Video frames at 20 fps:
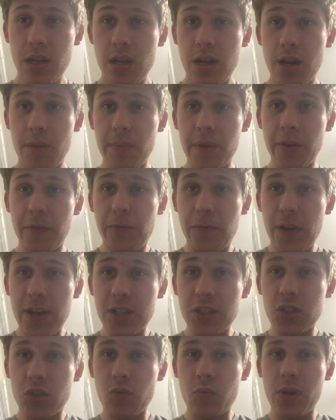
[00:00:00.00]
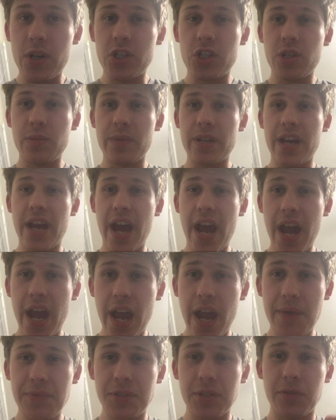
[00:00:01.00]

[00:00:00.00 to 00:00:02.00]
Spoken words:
It affects the way she behaves,